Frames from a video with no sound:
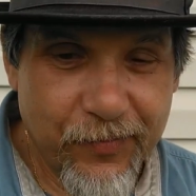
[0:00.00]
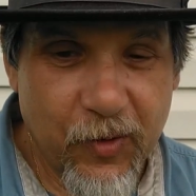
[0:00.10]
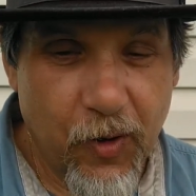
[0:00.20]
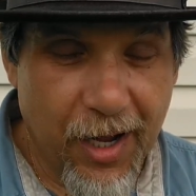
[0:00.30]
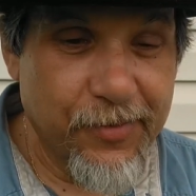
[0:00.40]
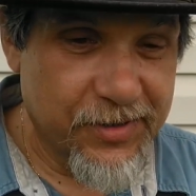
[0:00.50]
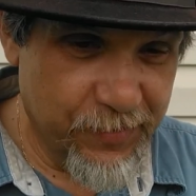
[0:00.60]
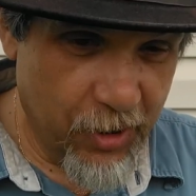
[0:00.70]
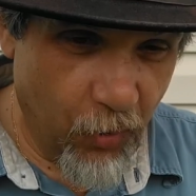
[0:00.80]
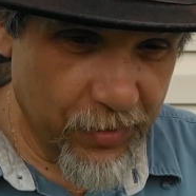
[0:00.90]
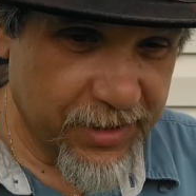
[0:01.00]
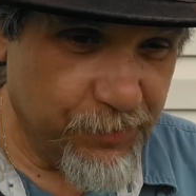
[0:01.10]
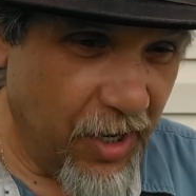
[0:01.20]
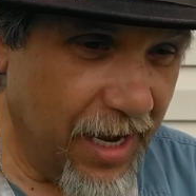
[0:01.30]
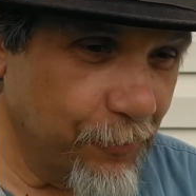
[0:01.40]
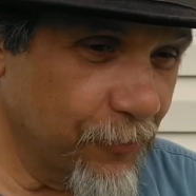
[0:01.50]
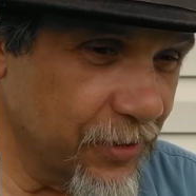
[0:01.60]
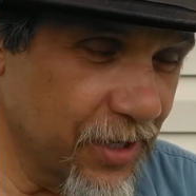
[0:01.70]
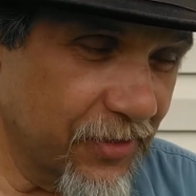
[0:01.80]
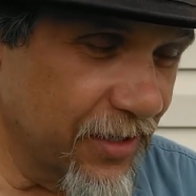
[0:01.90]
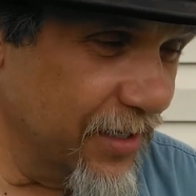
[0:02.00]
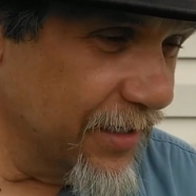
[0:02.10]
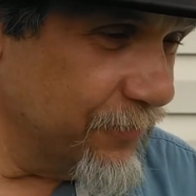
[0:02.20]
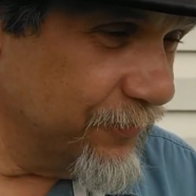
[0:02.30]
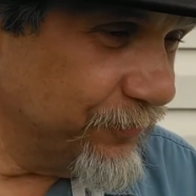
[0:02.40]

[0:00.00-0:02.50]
who happens to be holding his pipe with nothing in it.